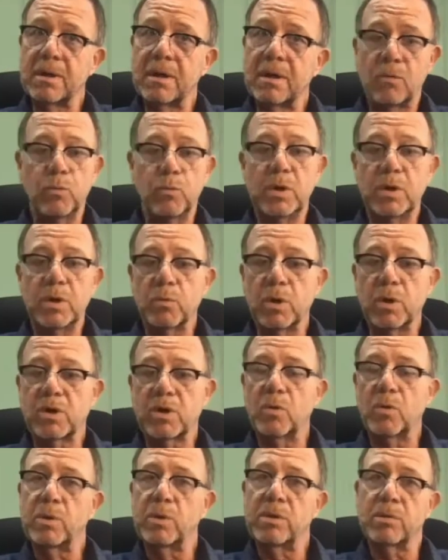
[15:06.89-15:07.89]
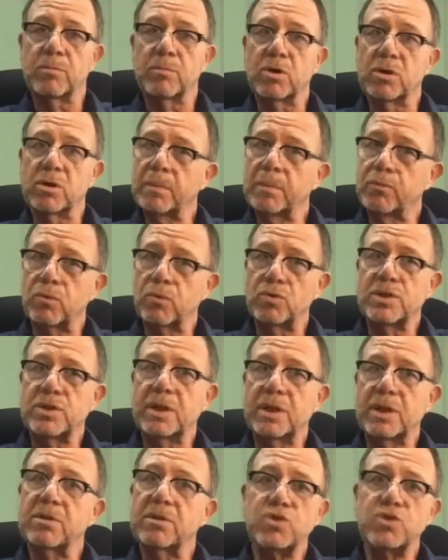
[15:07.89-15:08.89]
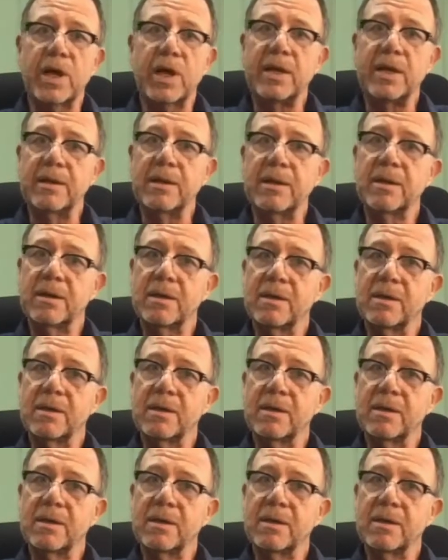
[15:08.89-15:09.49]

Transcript: We're working with him on a project in China.